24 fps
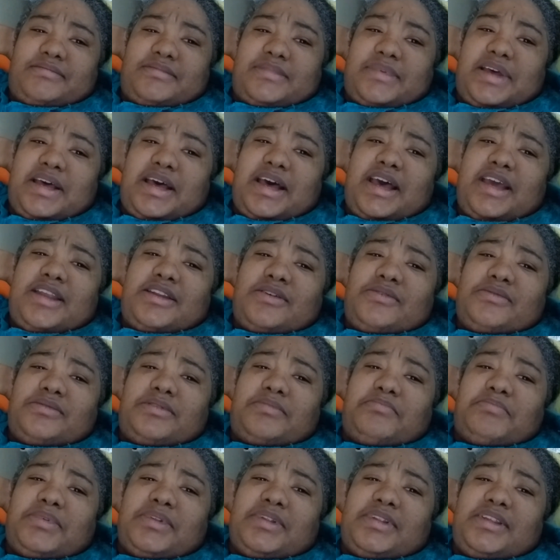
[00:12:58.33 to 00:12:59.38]
I
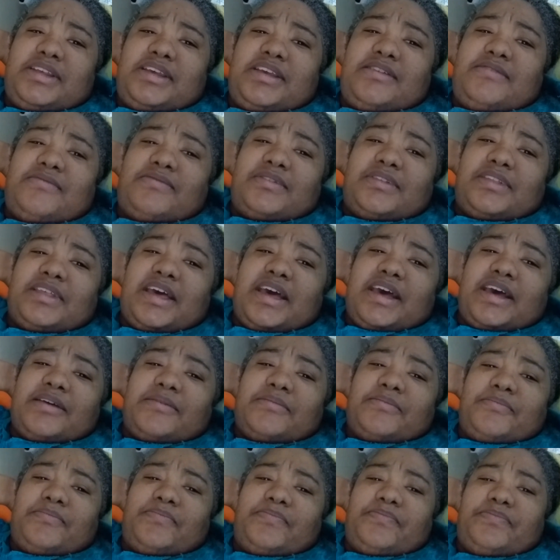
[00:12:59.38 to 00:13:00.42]
don't believe
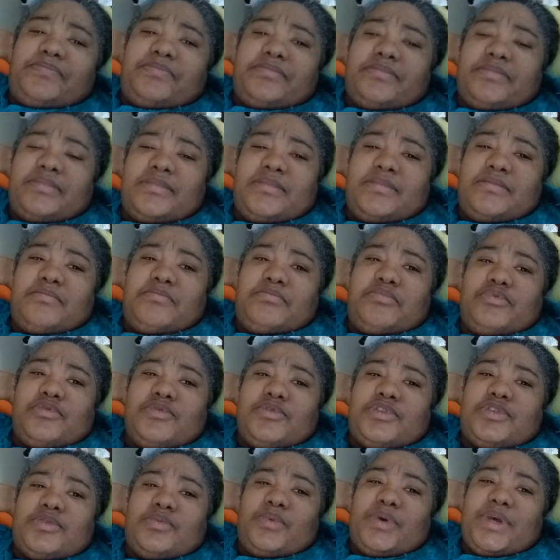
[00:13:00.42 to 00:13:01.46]
that
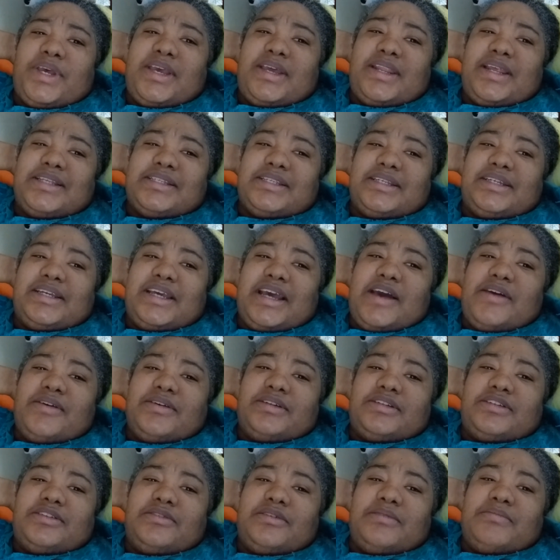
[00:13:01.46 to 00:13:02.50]
Bruce Wayne as a
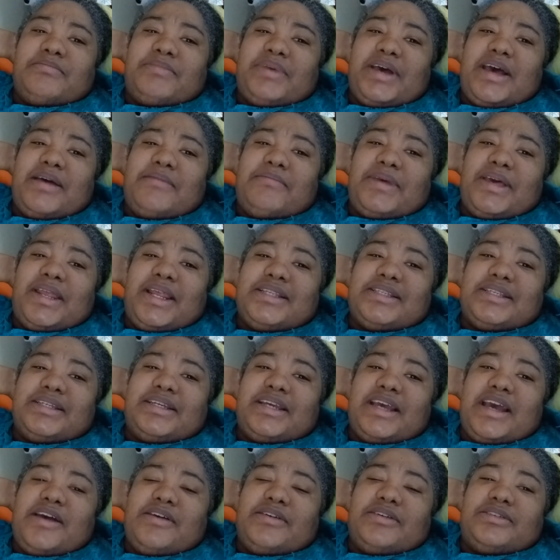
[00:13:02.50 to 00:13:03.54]
character and Batman as a
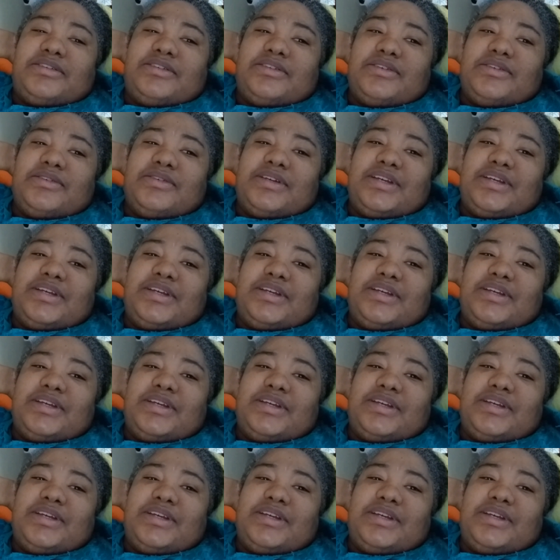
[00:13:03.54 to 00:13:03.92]
character